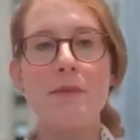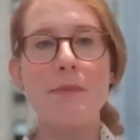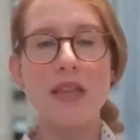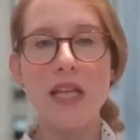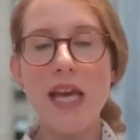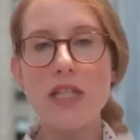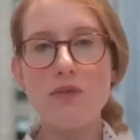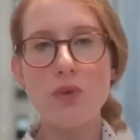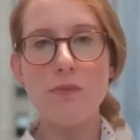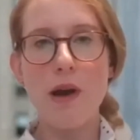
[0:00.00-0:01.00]
But in the case
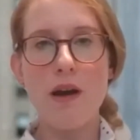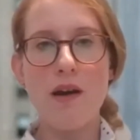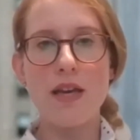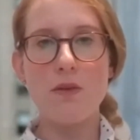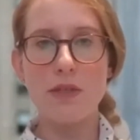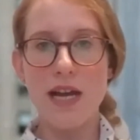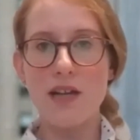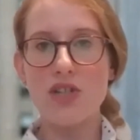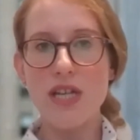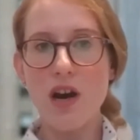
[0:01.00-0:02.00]
of Wilmar, it was
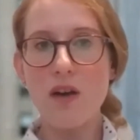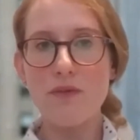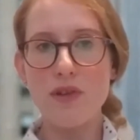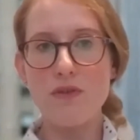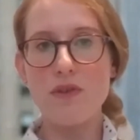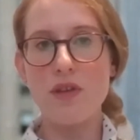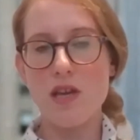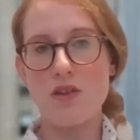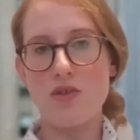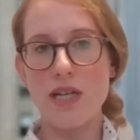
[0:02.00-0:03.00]
actually our view that the
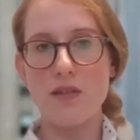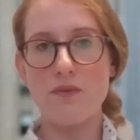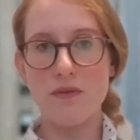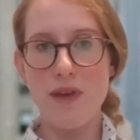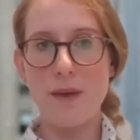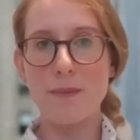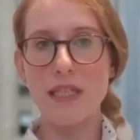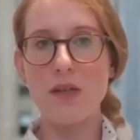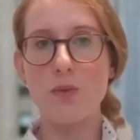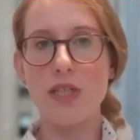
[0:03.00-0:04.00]
interests of the
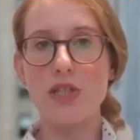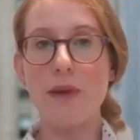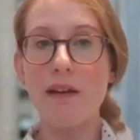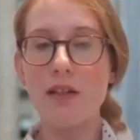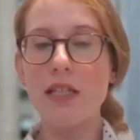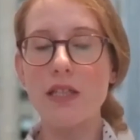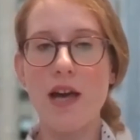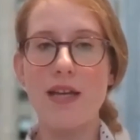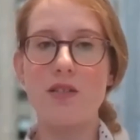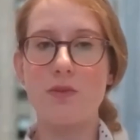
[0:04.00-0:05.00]
family were directly
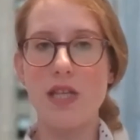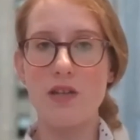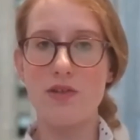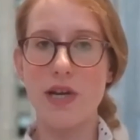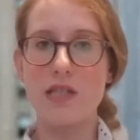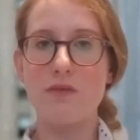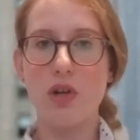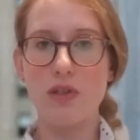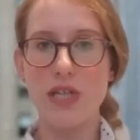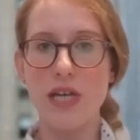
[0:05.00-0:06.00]
aligned with the interests of
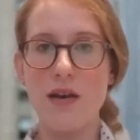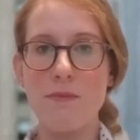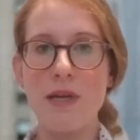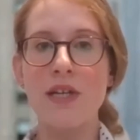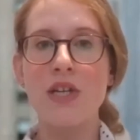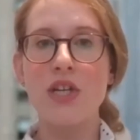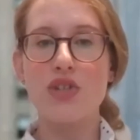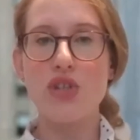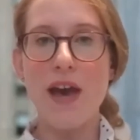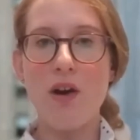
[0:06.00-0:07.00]
long-term
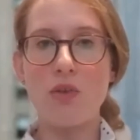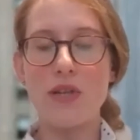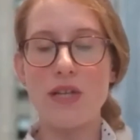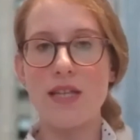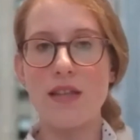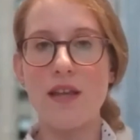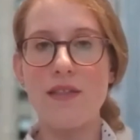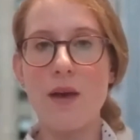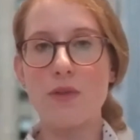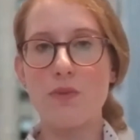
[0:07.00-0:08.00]
shareholders. And
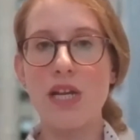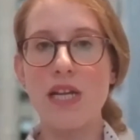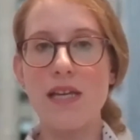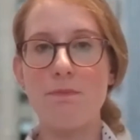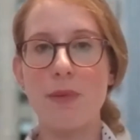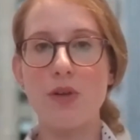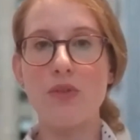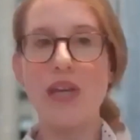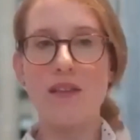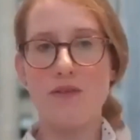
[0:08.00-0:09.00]
that was really
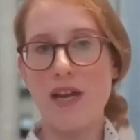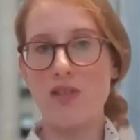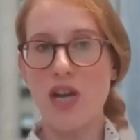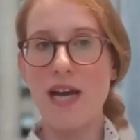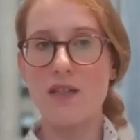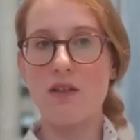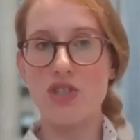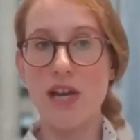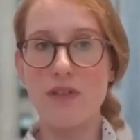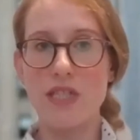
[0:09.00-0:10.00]
building the franchise
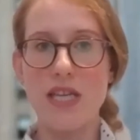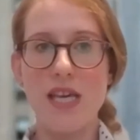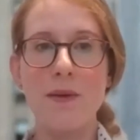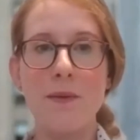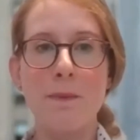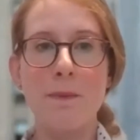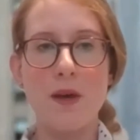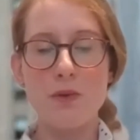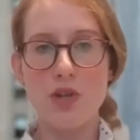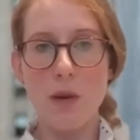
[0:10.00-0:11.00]
longevity
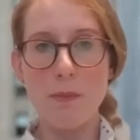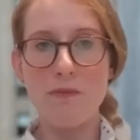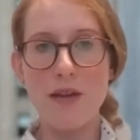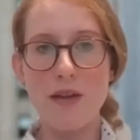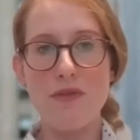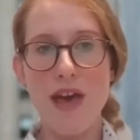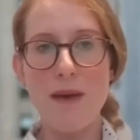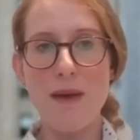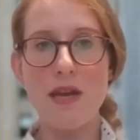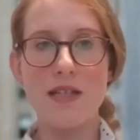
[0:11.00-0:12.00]
that was top of mind for
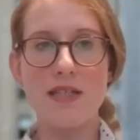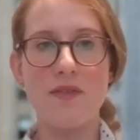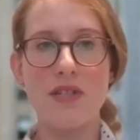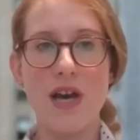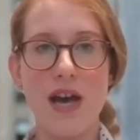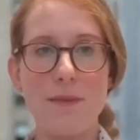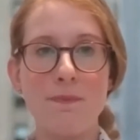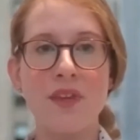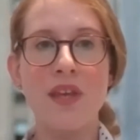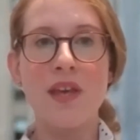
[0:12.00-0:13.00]
them and us at the time.